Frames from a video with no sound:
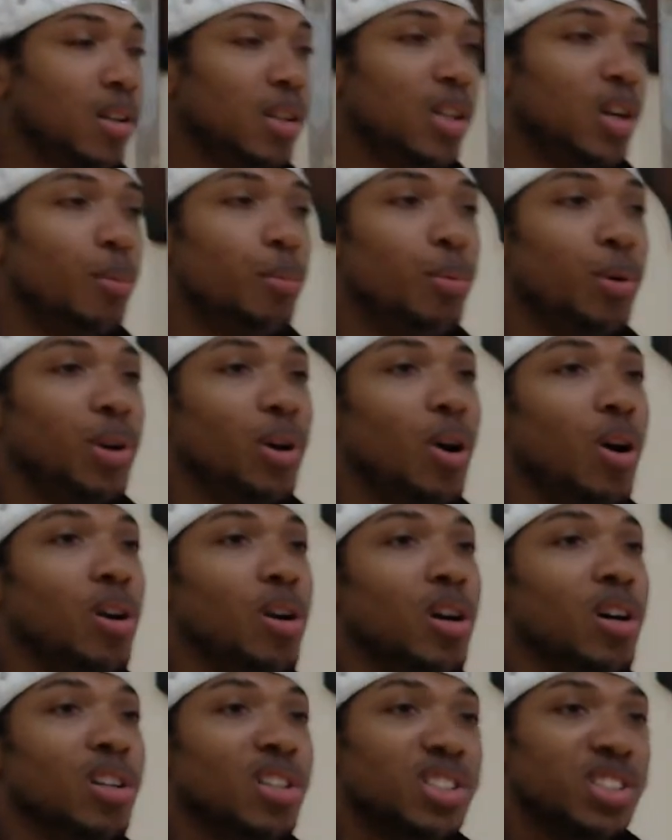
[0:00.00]
They'll put it on
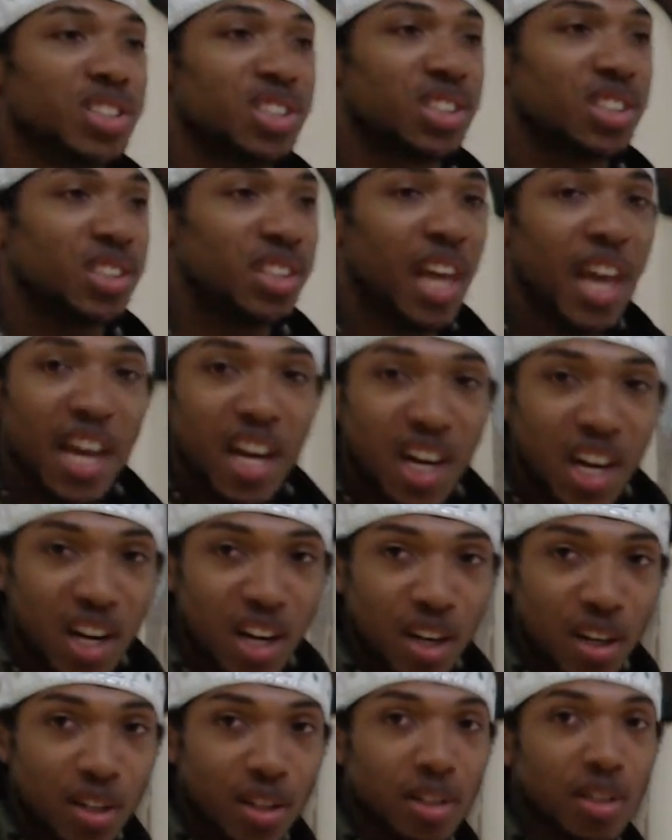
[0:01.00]
a stick.
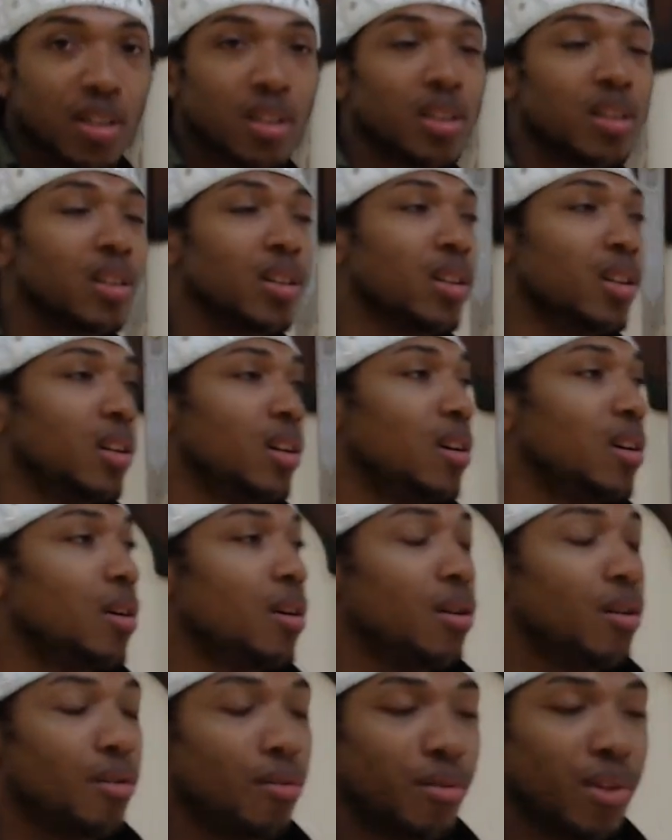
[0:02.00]

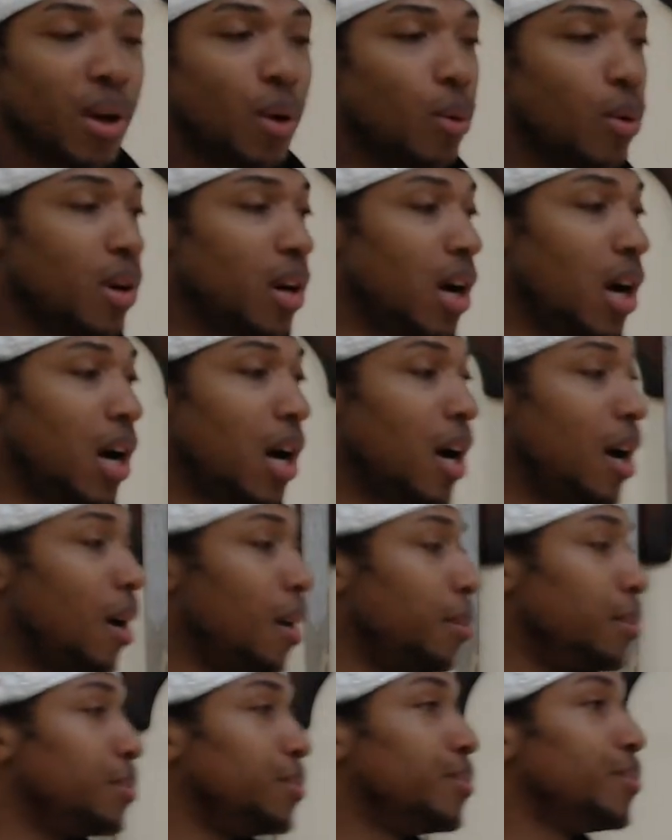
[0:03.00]
They would
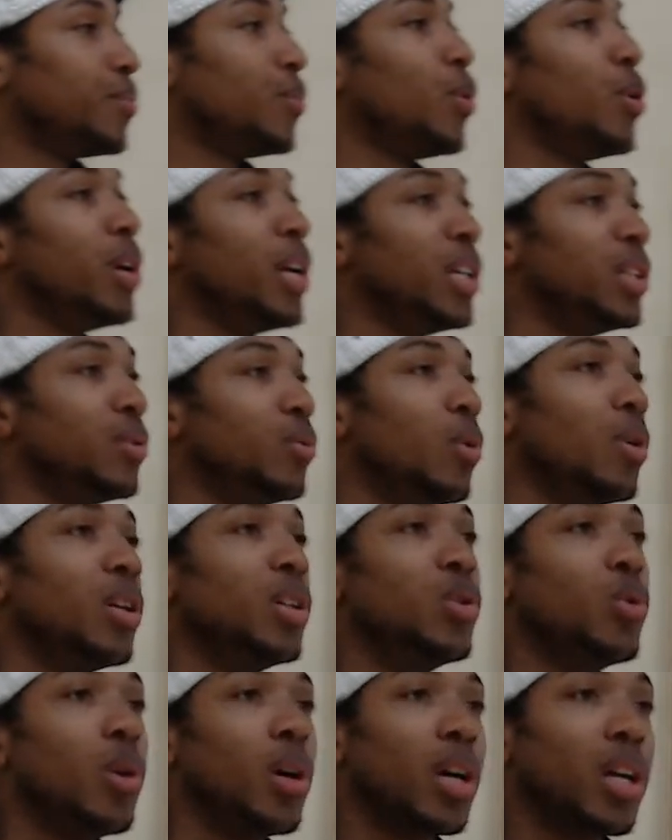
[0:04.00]
what they
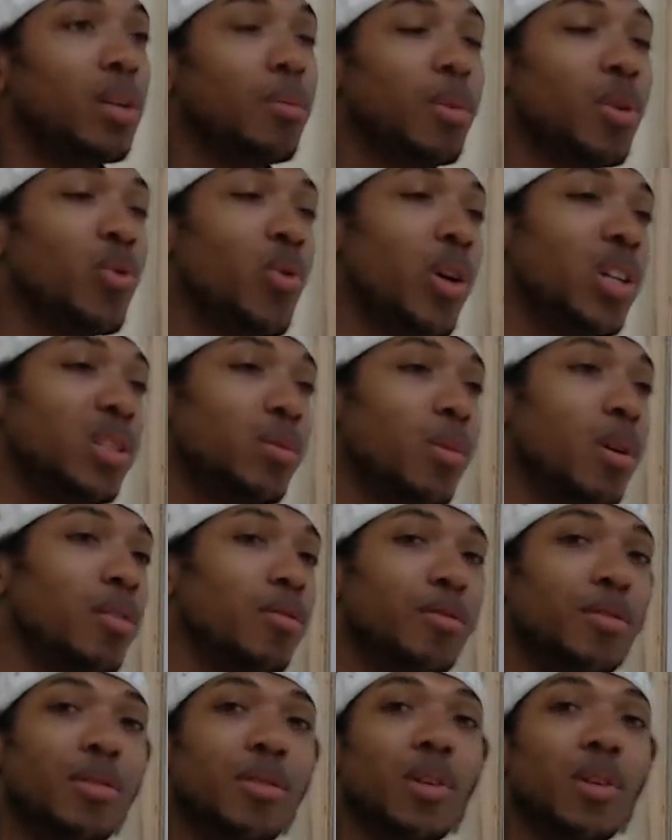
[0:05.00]
do again for question mark?